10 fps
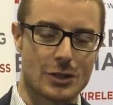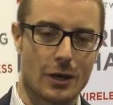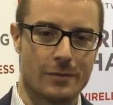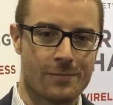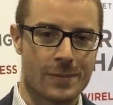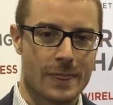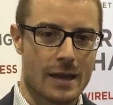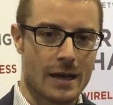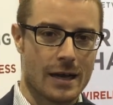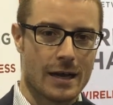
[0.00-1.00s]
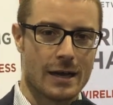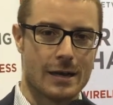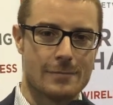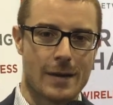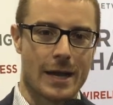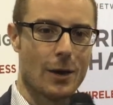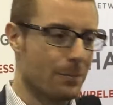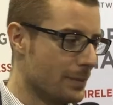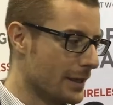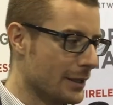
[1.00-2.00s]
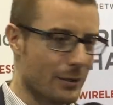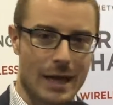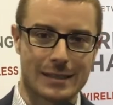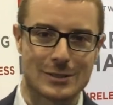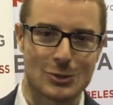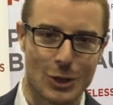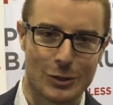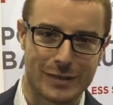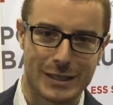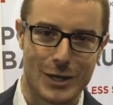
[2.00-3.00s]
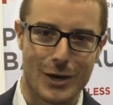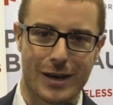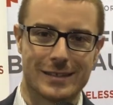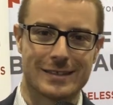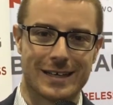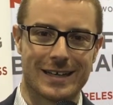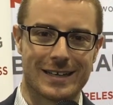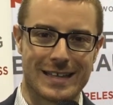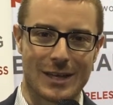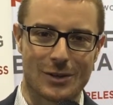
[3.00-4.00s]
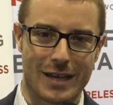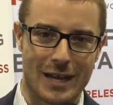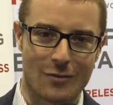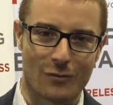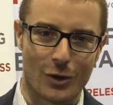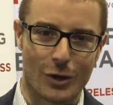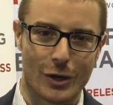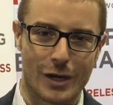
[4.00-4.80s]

So um, I hope uh, you like this short video and thank you again for